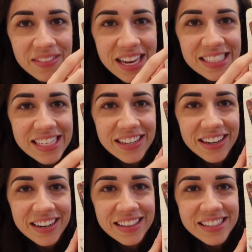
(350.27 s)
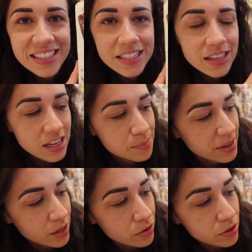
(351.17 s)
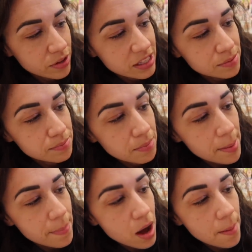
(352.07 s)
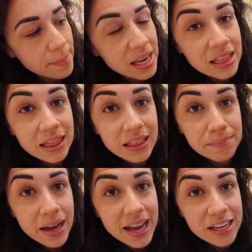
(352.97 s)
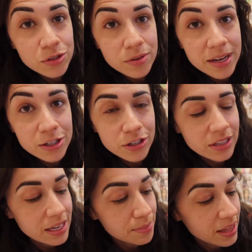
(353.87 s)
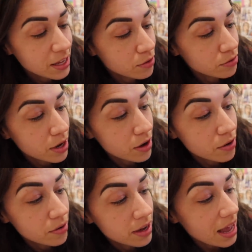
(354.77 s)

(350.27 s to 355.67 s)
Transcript: We had dinner. And this is us playing Uno. That's my mom, me, and my tour manager Lee playing Uno.